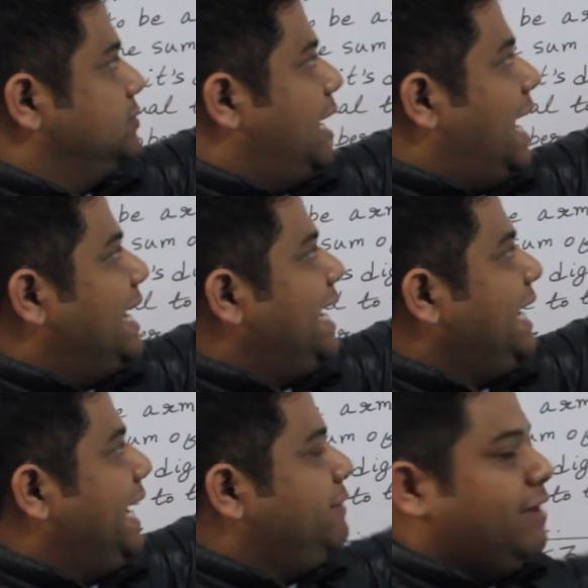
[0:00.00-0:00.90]
R
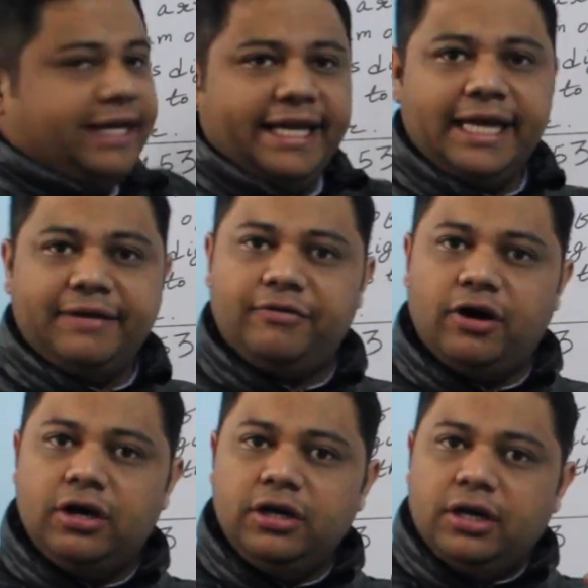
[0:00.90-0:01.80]
and N we are taking it
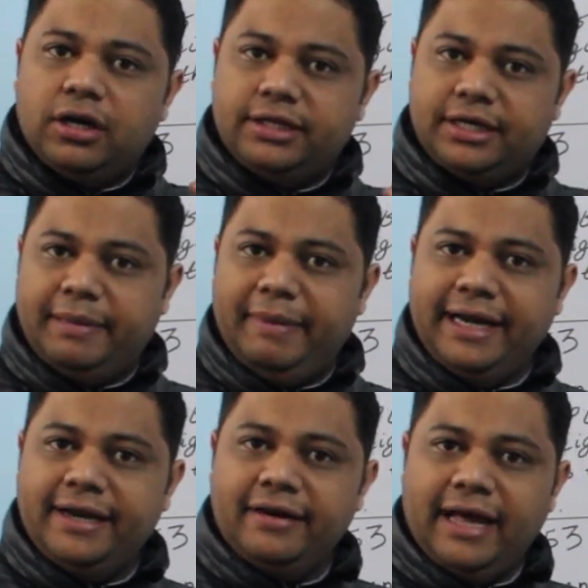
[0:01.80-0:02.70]
for the
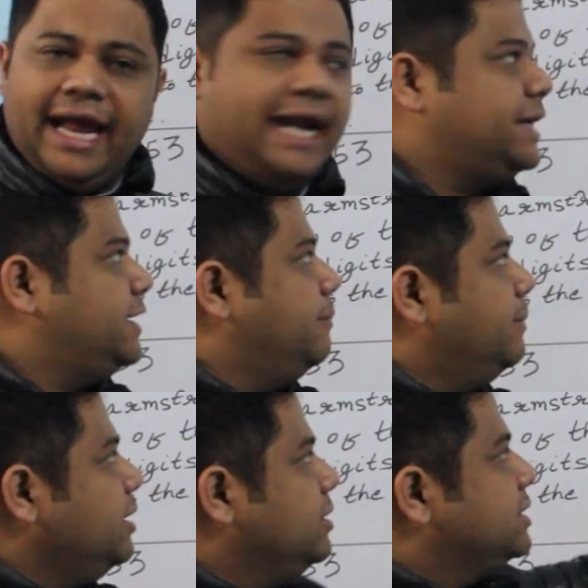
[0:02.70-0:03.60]
remainder and
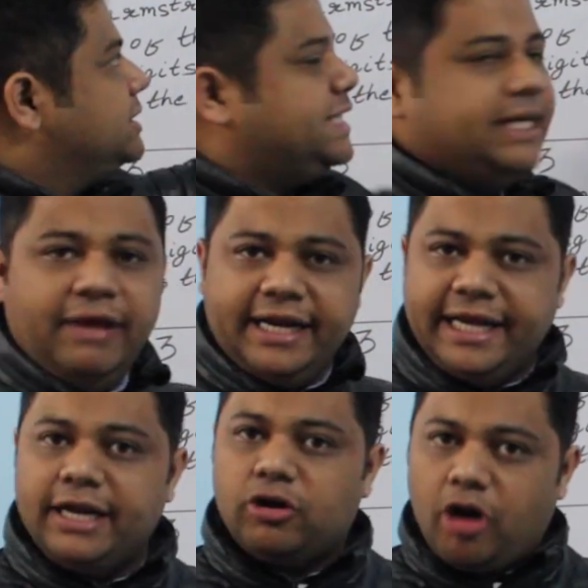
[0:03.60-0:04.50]
number. C we are
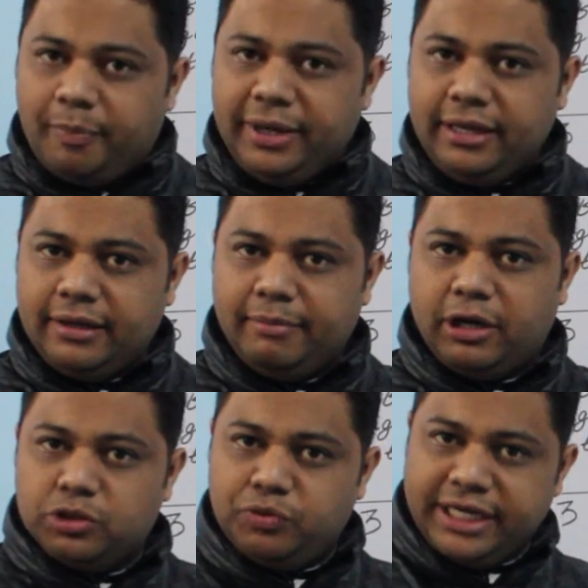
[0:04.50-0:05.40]
taking a copy
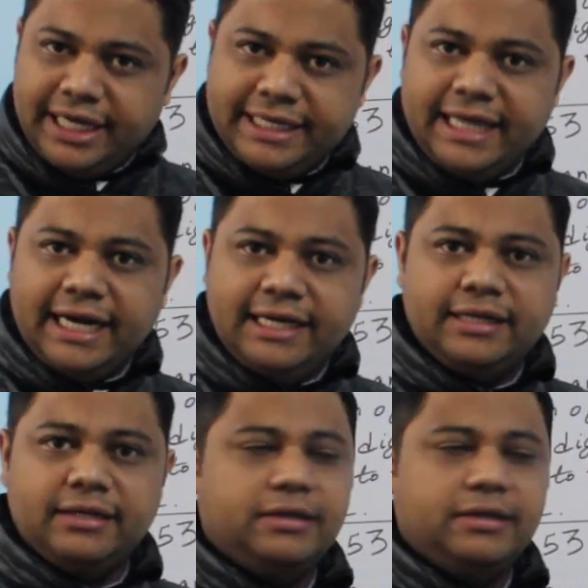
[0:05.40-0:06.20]
because we need that.